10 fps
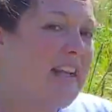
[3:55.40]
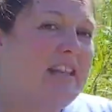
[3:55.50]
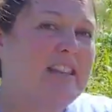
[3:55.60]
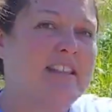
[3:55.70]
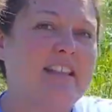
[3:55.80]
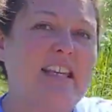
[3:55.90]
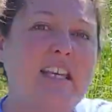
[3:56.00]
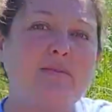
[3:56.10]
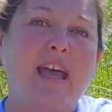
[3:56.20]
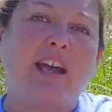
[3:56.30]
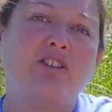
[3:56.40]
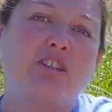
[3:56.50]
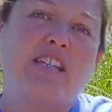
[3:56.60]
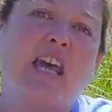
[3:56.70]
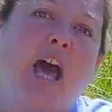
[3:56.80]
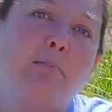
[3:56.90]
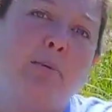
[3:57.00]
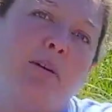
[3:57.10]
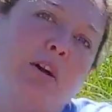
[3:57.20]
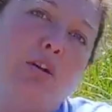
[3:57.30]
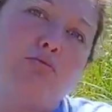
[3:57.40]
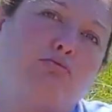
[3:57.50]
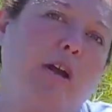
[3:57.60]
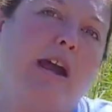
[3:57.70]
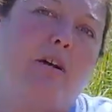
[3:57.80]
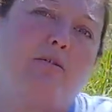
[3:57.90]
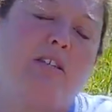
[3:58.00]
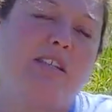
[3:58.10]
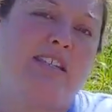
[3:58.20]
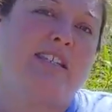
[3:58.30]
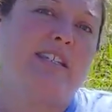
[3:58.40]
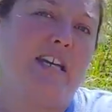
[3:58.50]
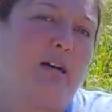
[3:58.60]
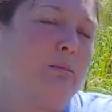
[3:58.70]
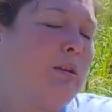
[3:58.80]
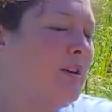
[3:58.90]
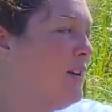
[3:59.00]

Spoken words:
in that the leaves actually cup around the stem.